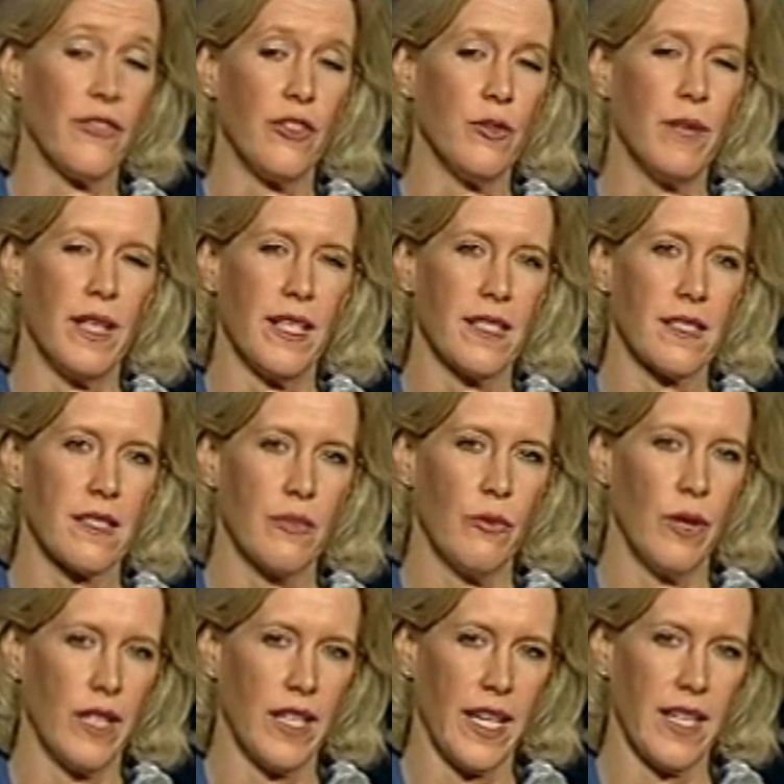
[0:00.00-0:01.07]
minutes
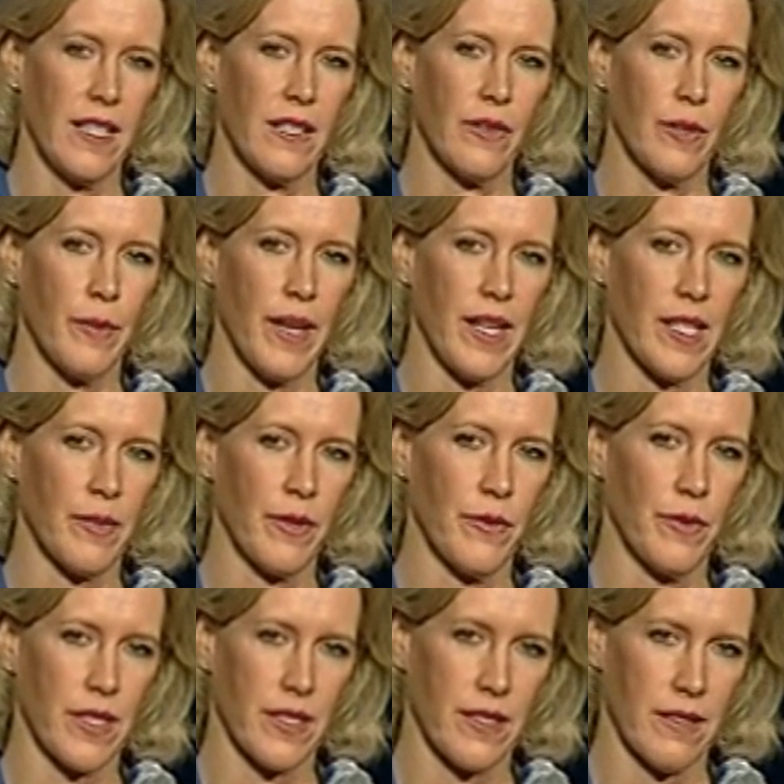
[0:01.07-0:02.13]
one night when my husband
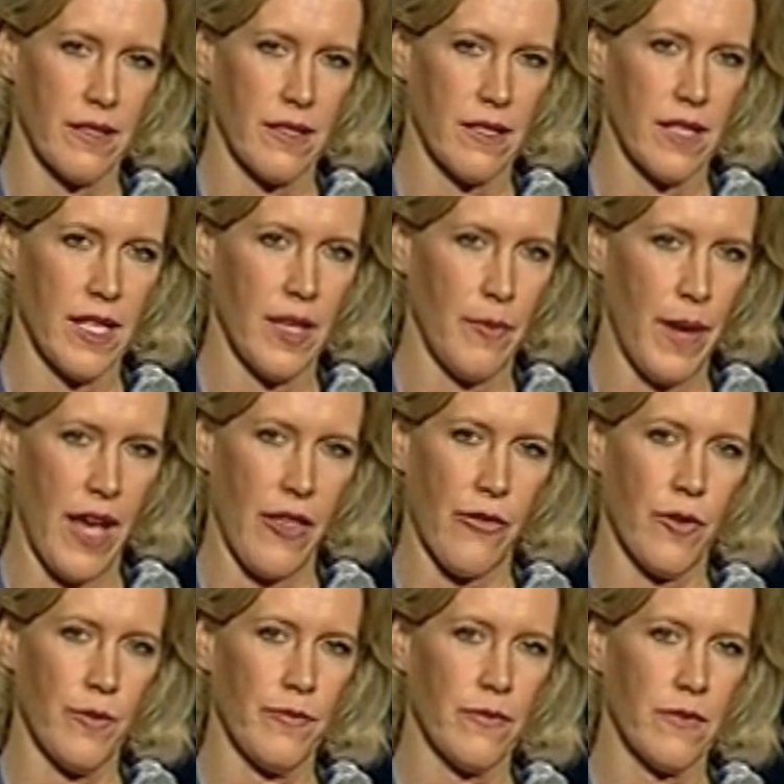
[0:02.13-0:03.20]
was in the
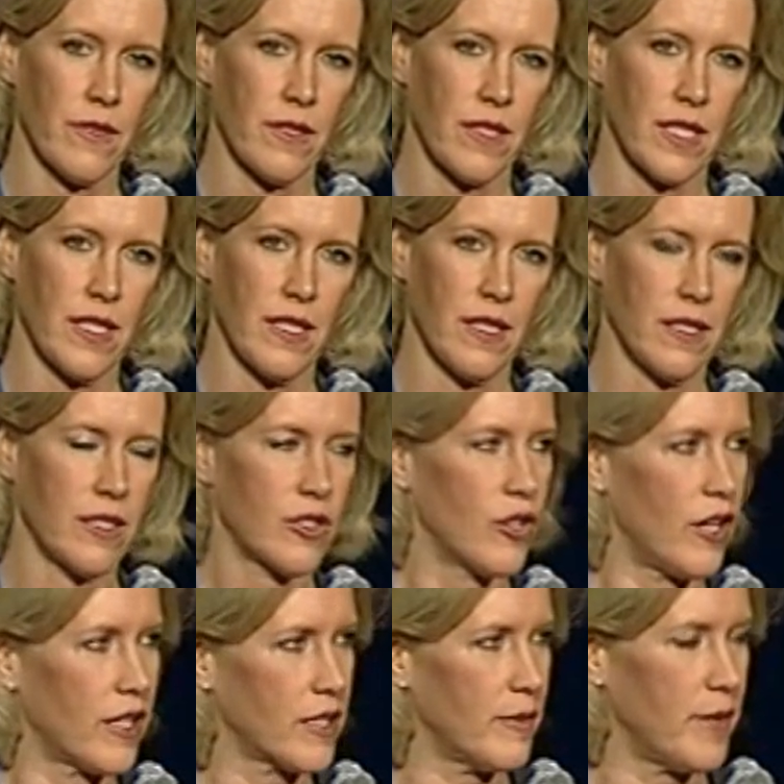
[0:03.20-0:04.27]
bathroom to
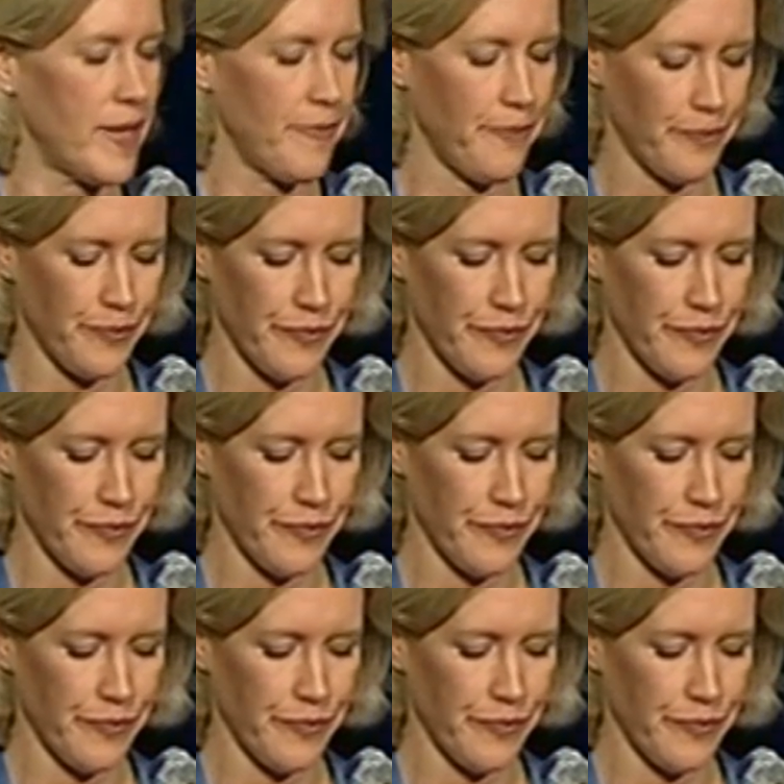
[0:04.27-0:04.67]
talk to me.